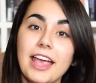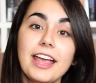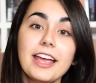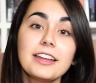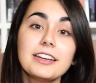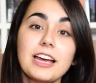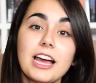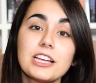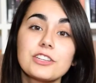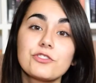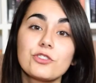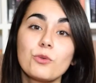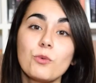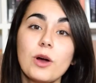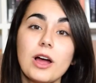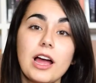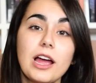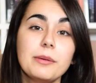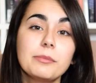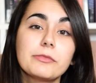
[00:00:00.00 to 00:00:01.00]
And as for
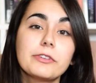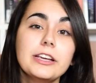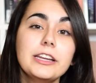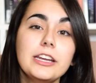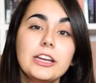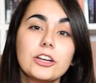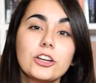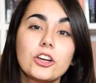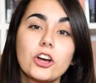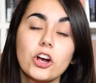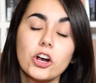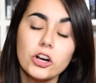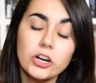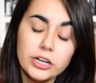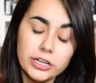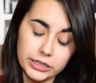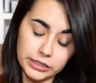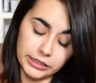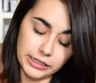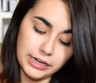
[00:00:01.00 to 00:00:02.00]
what I'm reading
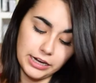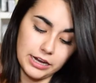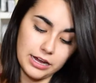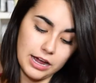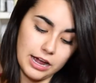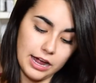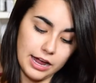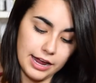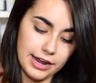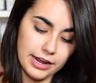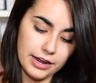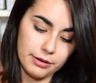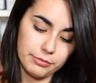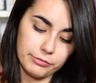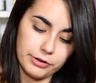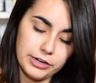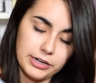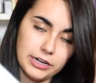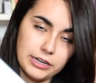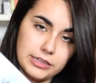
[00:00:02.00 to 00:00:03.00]
currently, I am
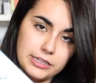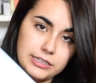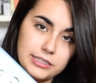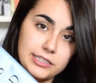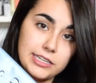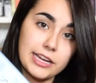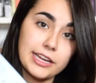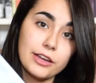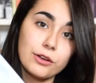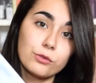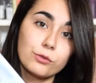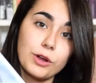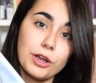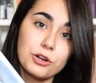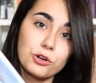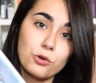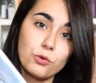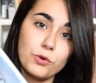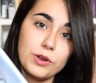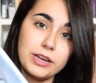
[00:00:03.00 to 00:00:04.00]
reading the second
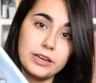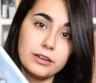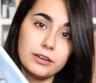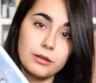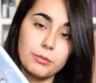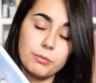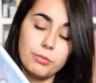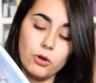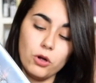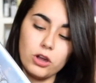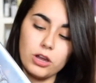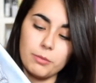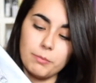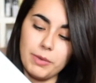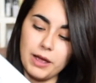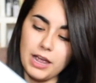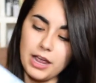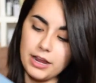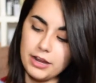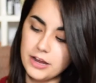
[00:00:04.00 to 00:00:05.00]
Red Queen book
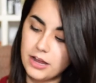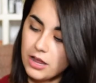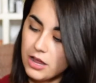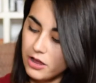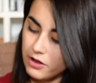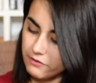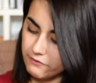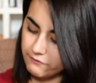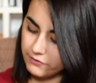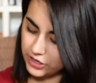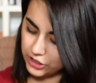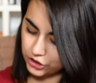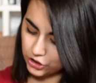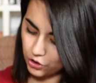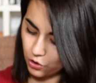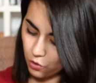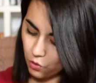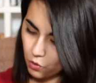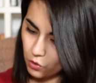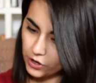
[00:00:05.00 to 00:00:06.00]
by
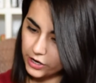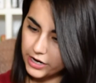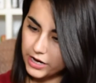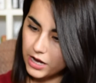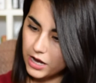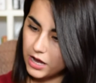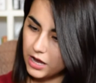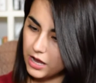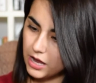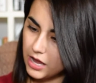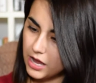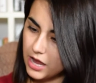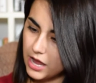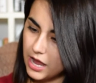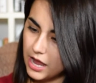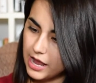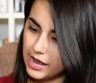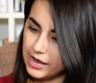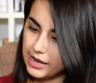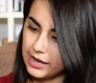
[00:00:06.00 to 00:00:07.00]
Victoria
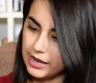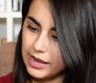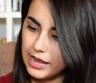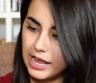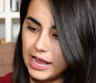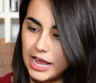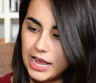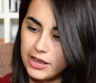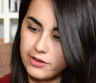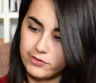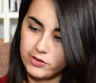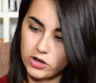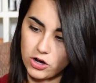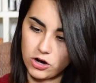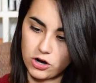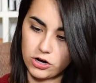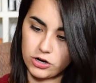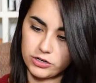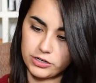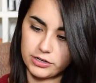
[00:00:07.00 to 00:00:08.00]

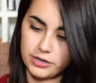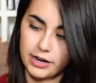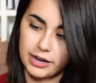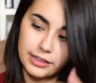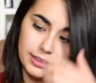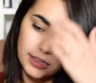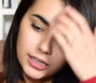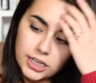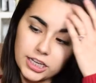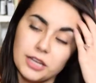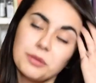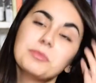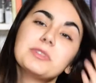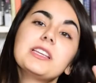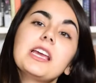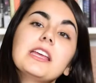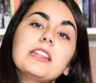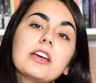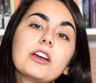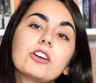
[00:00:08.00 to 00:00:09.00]
Aveyard. I think I'm
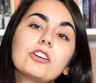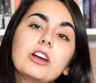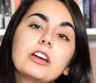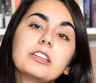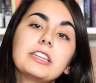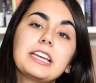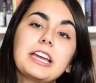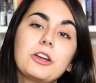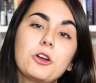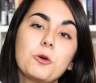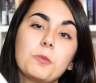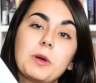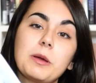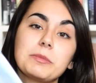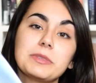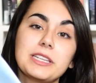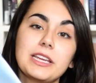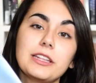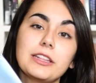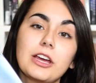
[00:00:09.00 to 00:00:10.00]
saying that correctly. I hope I'm
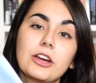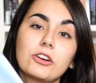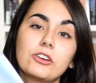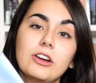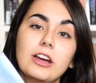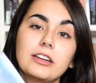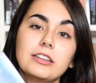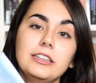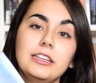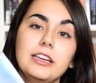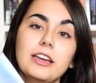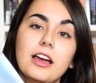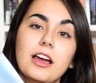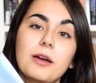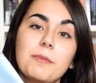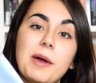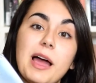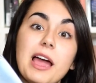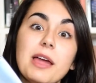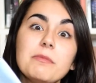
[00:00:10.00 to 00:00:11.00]
saying that correctly.
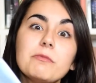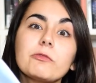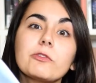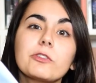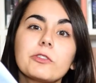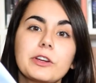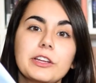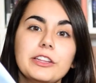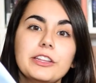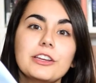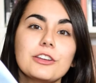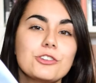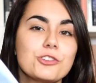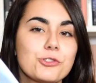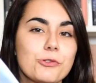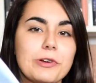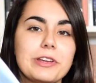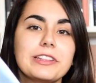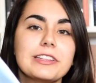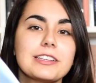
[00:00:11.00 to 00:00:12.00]
I'm really
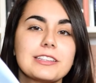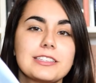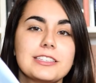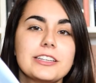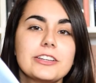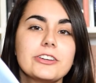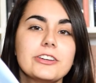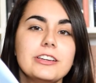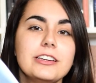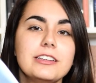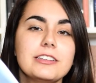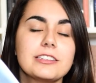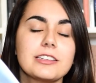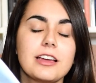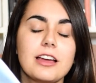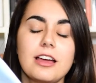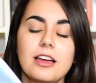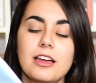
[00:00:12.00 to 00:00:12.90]
enjoying this series.